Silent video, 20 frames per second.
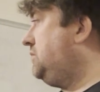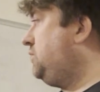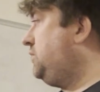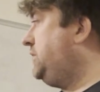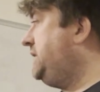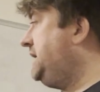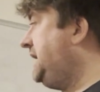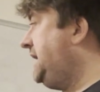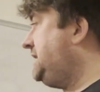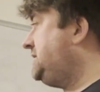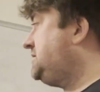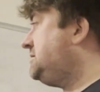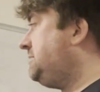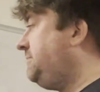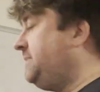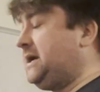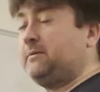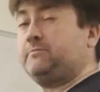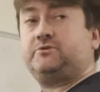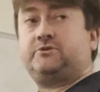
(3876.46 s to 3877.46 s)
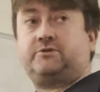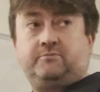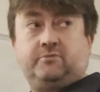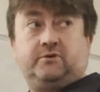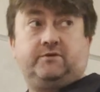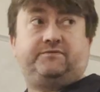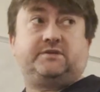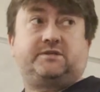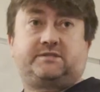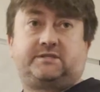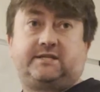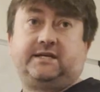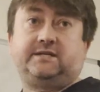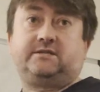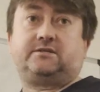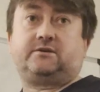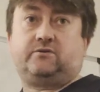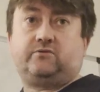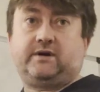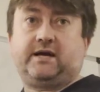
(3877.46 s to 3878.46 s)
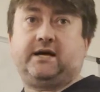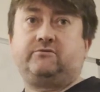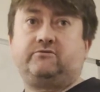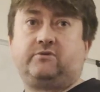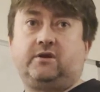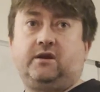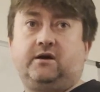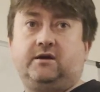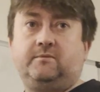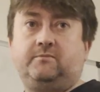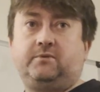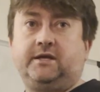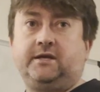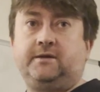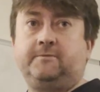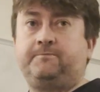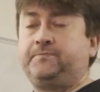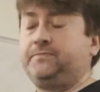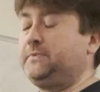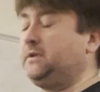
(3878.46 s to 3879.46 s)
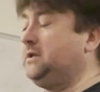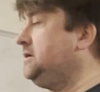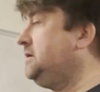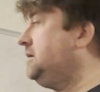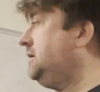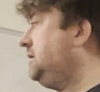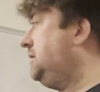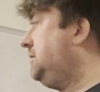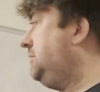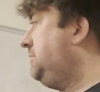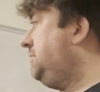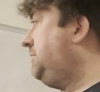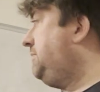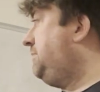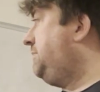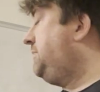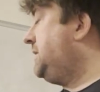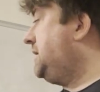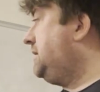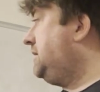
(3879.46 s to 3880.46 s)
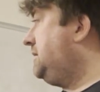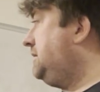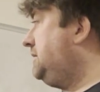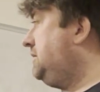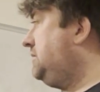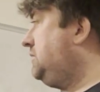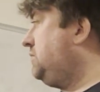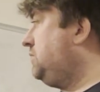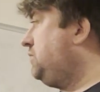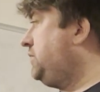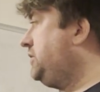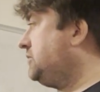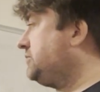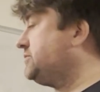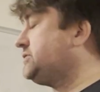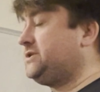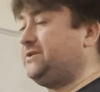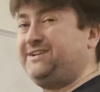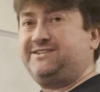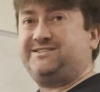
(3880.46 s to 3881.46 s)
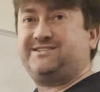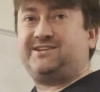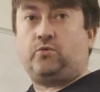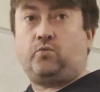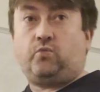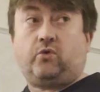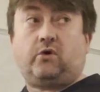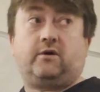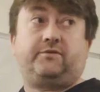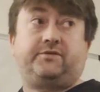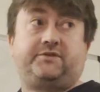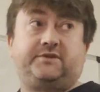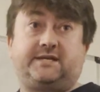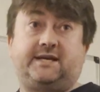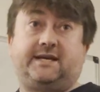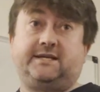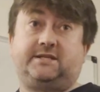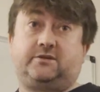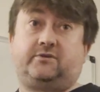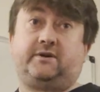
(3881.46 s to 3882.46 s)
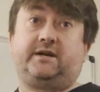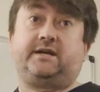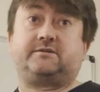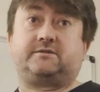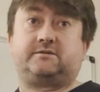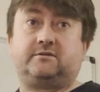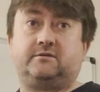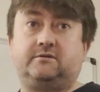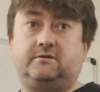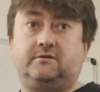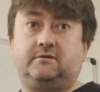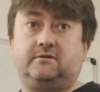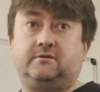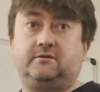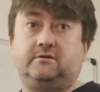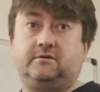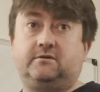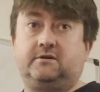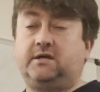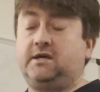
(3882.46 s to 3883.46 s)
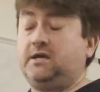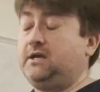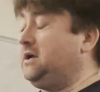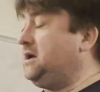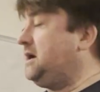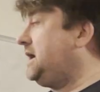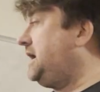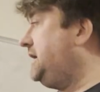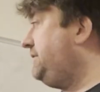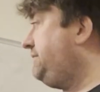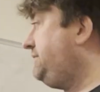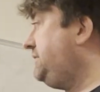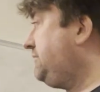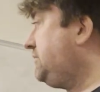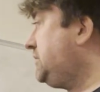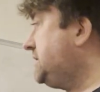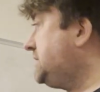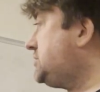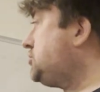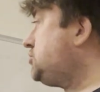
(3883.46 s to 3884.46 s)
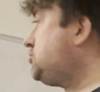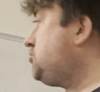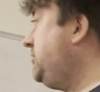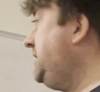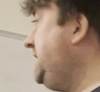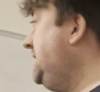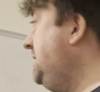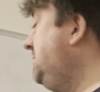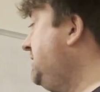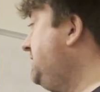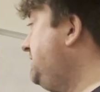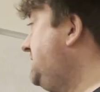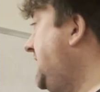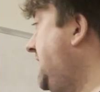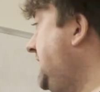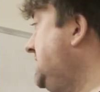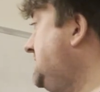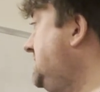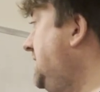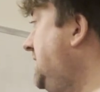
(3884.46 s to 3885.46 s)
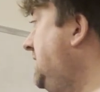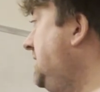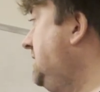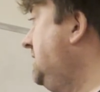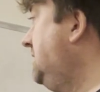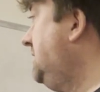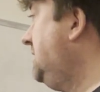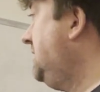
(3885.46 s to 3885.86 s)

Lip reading: we need to be able to move this data around reliably, but we also need to know what the data is. And if you've got a stream of data,